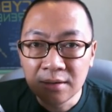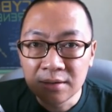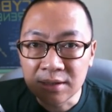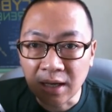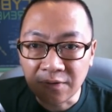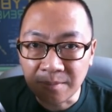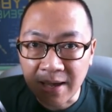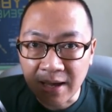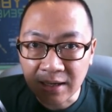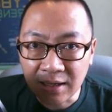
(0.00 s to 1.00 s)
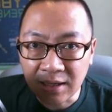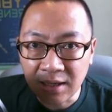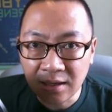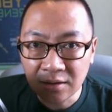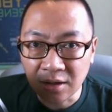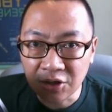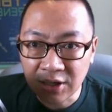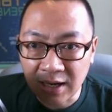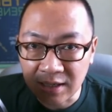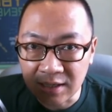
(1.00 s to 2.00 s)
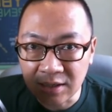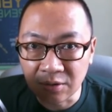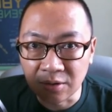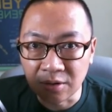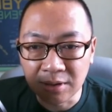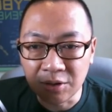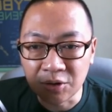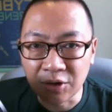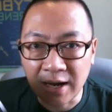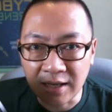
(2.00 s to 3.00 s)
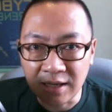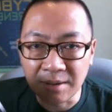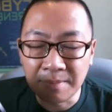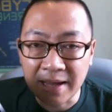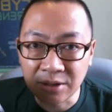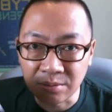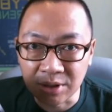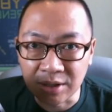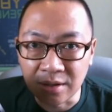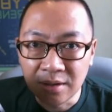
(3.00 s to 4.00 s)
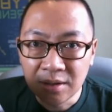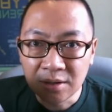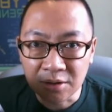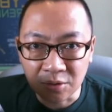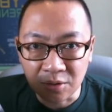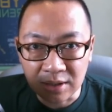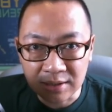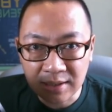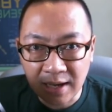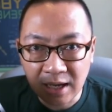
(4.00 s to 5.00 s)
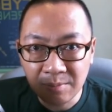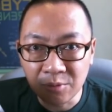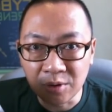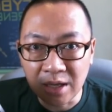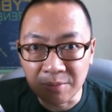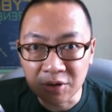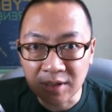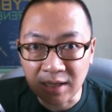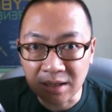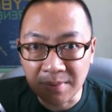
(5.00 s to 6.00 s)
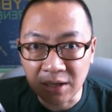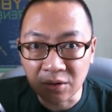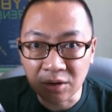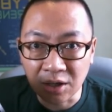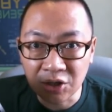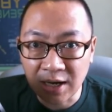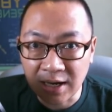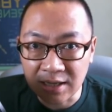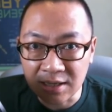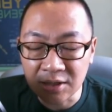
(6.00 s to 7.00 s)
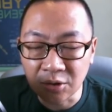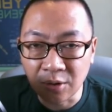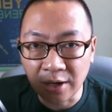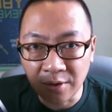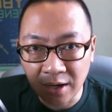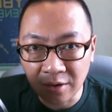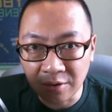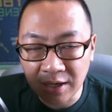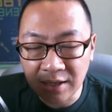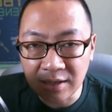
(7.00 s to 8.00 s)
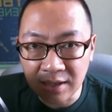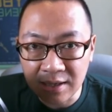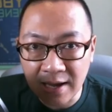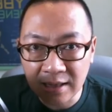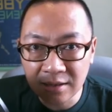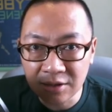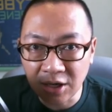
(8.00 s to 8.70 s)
Selfie Banking, Touch ID, or User ID and Password. So this time, we'll demonstrate naman yung Touch ID. So I already did that.